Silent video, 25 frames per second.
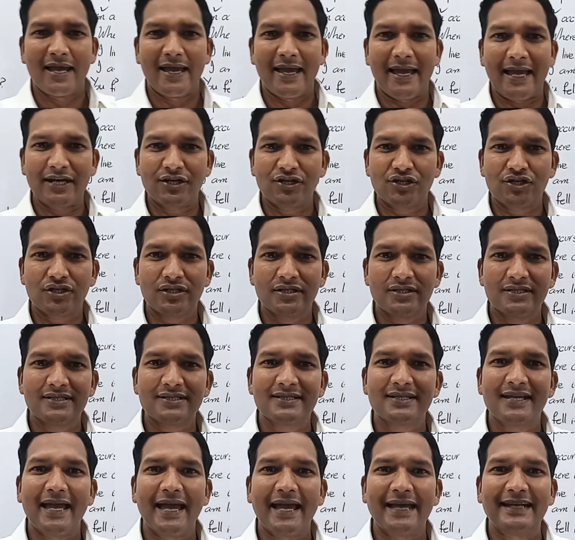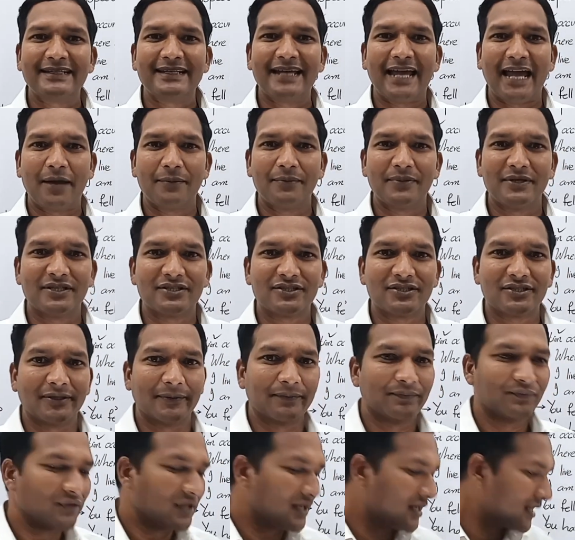actions, and habits.
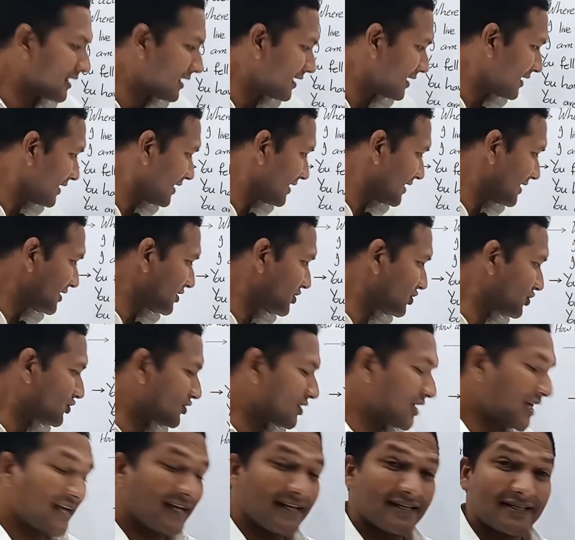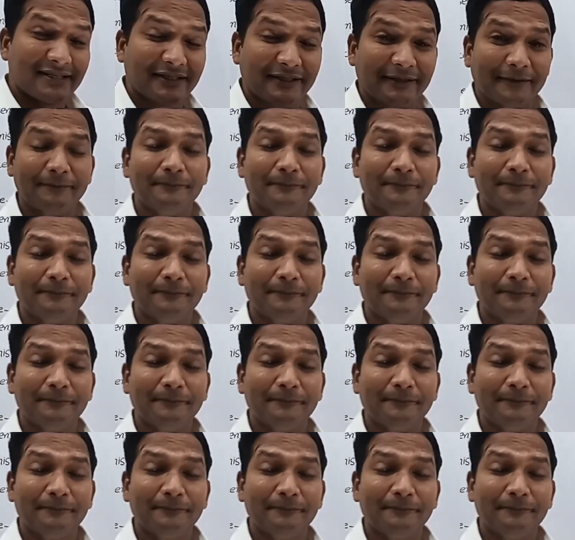State: